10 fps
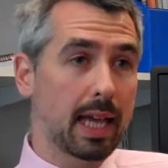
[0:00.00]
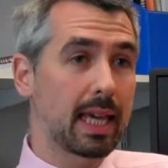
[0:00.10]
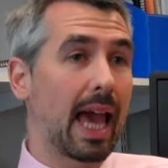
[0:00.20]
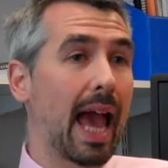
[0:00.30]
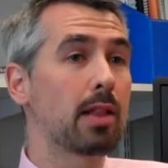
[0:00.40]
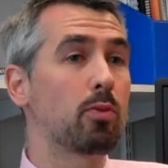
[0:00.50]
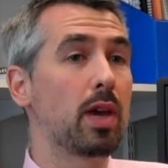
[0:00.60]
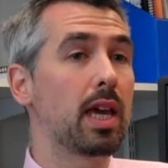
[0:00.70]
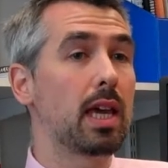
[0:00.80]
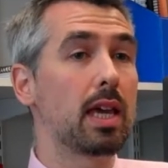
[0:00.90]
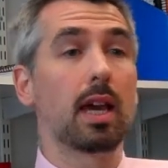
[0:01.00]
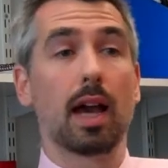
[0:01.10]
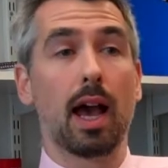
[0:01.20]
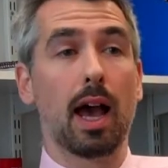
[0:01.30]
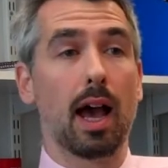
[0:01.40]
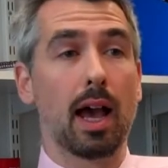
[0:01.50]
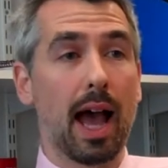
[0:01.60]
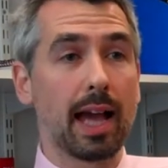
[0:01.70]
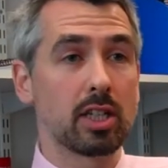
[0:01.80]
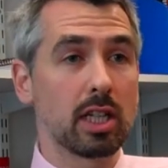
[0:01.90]
can we
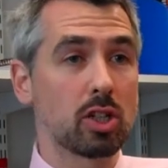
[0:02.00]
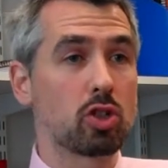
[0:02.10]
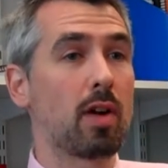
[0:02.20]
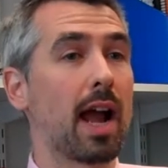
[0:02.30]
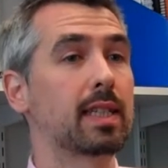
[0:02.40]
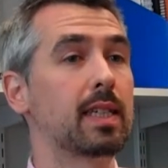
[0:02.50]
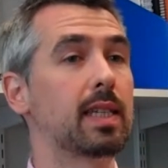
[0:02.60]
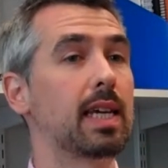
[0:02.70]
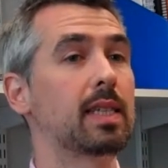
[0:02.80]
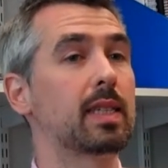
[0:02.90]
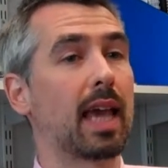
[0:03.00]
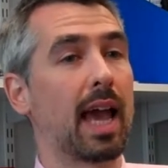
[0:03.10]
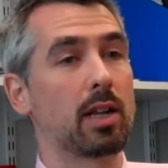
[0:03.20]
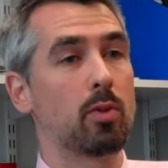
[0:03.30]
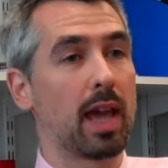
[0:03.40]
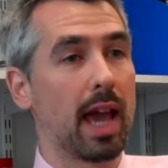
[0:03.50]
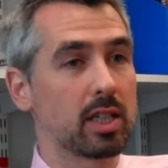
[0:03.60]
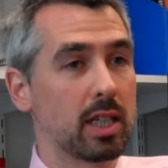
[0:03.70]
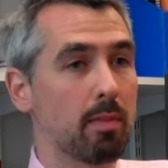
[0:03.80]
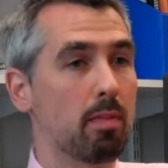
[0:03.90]
actually track disease? Can we
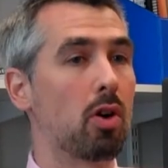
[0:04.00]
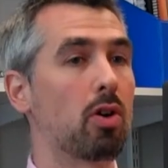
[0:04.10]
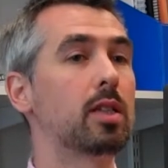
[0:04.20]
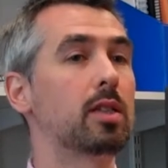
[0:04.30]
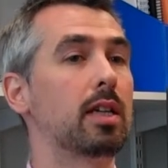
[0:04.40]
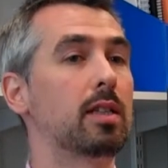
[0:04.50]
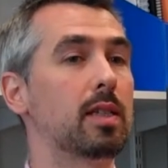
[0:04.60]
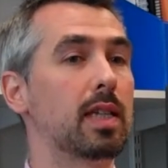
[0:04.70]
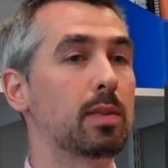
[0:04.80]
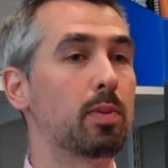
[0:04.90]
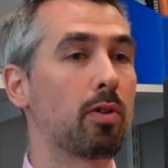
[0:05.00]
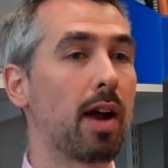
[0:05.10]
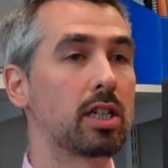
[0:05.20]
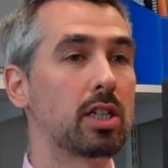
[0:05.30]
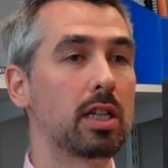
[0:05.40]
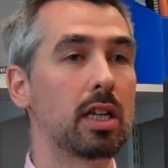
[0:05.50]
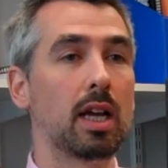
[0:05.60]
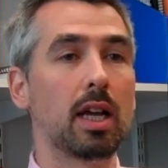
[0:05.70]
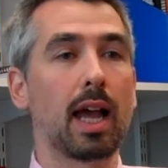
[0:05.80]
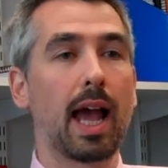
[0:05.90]
actually monitor disease progression?
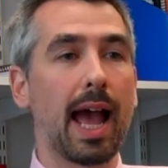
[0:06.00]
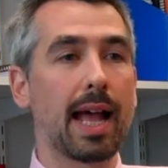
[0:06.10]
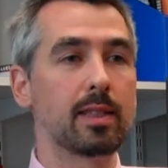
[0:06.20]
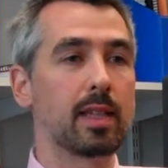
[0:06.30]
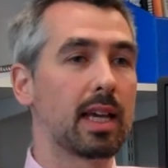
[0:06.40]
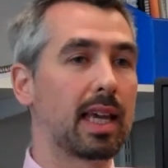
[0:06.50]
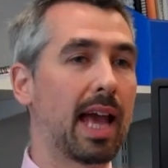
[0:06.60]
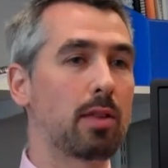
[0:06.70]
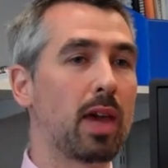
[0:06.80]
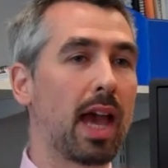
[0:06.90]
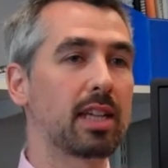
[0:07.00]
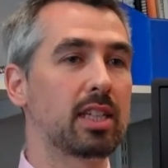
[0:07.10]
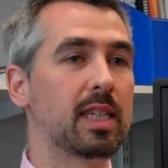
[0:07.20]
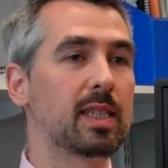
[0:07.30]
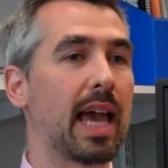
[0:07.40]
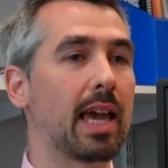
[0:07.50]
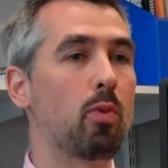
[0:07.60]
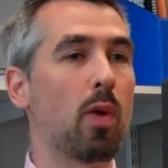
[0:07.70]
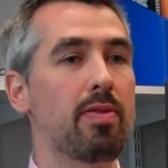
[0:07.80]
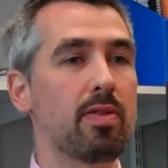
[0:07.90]
And can we actually say
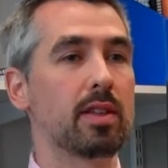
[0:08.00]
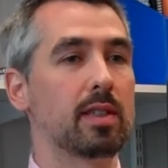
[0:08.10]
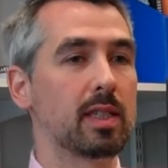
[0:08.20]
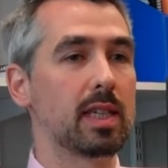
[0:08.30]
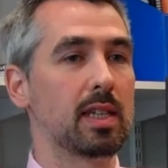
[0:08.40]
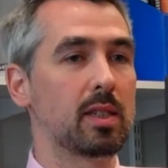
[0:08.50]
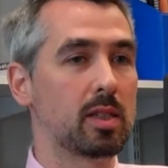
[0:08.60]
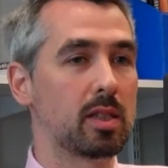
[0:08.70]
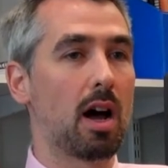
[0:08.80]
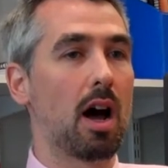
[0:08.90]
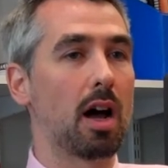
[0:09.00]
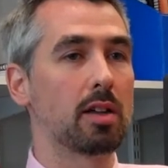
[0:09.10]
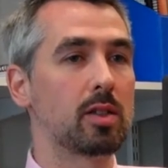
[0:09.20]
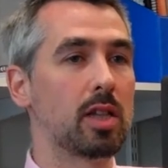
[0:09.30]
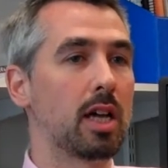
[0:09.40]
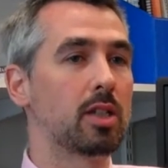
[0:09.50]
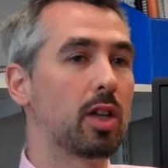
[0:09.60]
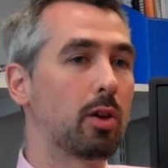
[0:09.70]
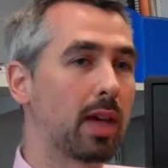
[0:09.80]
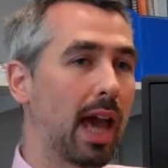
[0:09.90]
when the disease starts?
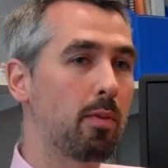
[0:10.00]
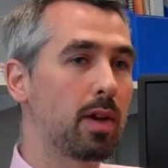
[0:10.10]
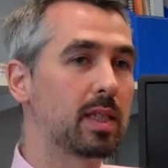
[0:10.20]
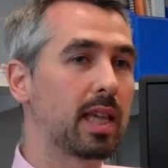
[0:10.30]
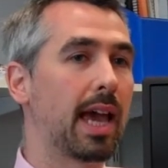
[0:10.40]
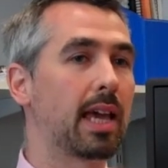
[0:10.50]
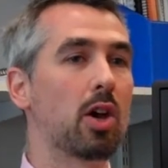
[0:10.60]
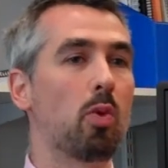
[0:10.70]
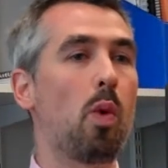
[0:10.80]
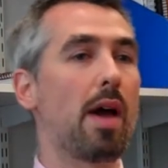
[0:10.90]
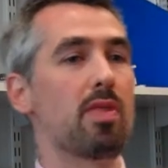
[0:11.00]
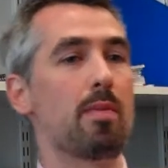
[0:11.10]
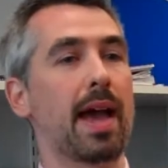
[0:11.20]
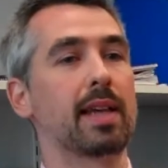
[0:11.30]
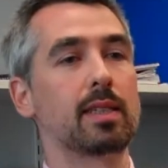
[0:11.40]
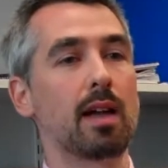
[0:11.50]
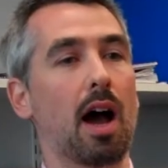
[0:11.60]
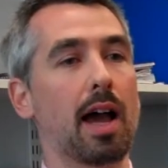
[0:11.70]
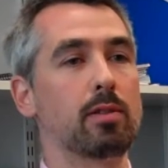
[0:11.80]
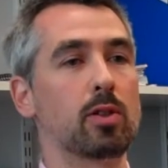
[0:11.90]
So can we say when the best
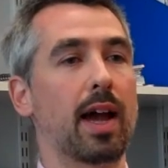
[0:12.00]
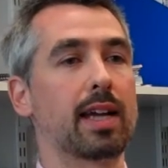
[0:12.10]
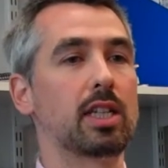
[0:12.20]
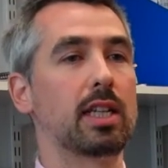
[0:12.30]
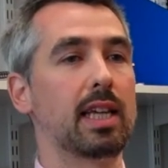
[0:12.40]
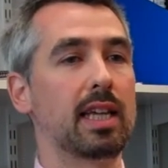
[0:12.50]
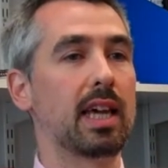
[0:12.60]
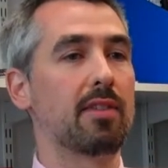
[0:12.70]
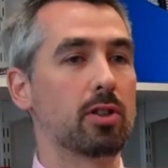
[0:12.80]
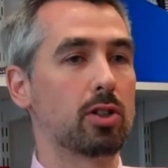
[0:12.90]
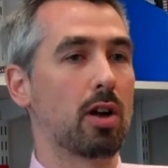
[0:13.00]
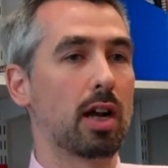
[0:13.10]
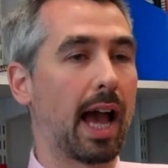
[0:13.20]
time to actually give a drug